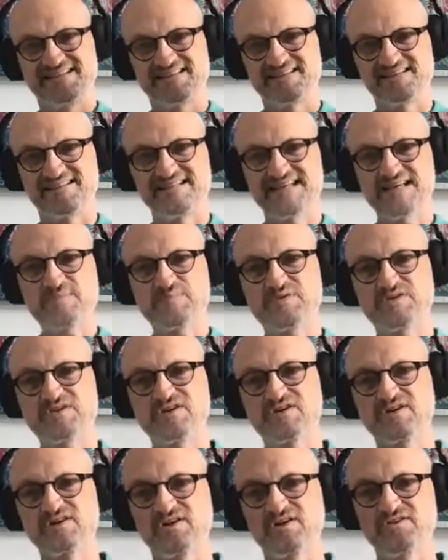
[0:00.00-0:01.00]
The deeper
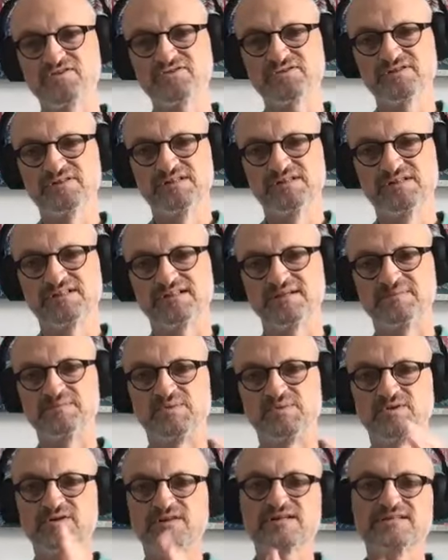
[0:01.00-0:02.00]
you go, the
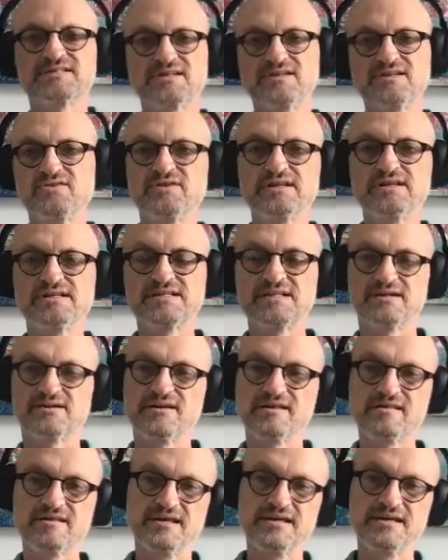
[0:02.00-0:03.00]
more there's a
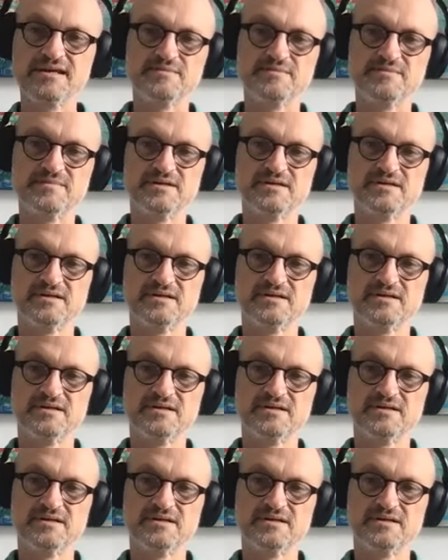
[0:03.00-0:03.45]
unitary theme.